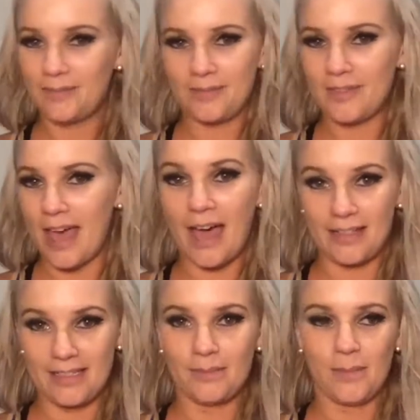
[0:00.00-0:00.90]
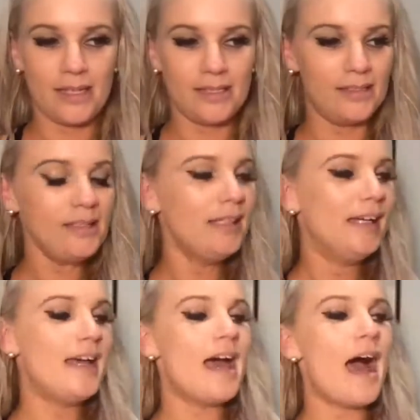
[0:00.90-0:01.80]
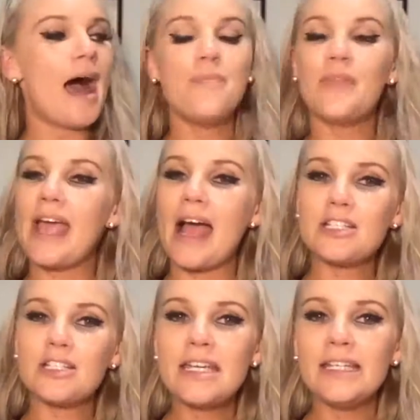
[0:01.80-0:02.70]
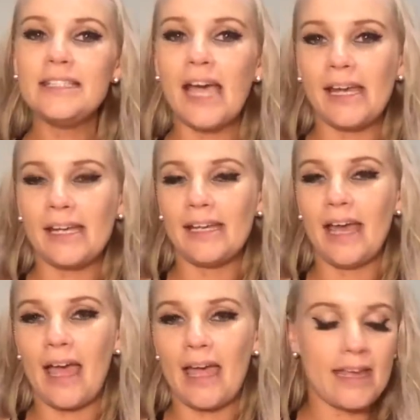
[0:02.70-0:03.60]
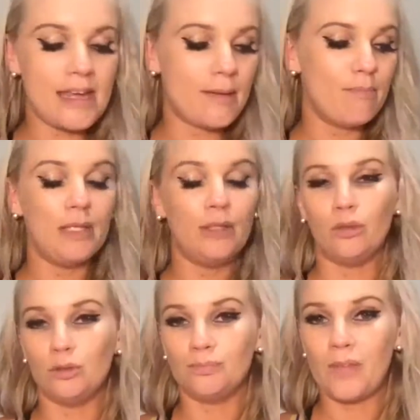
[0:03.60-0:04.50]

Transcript: that is amazing, they actually contain a mineral,